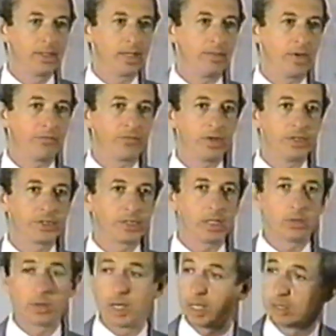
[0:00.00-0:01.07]
And my friend
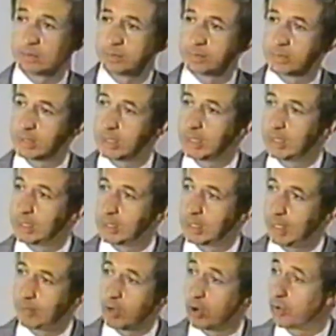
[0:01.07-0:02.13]
said, "Well,
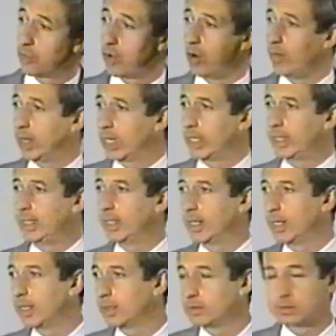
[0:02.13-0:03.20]
I'm going to Rome, Italy
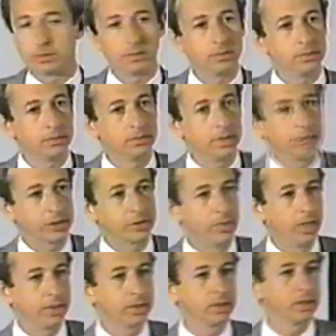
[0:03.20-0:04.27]
next
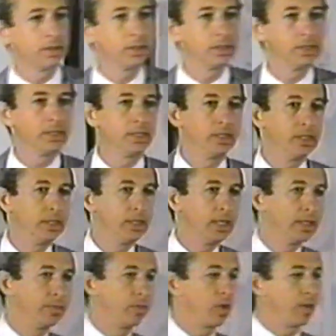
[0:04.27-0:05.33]
month."
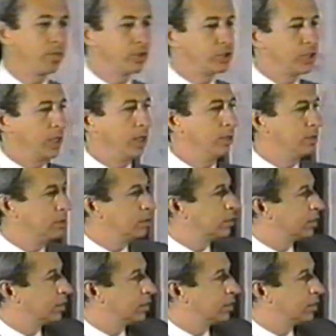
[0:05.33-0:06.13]
And the barber said,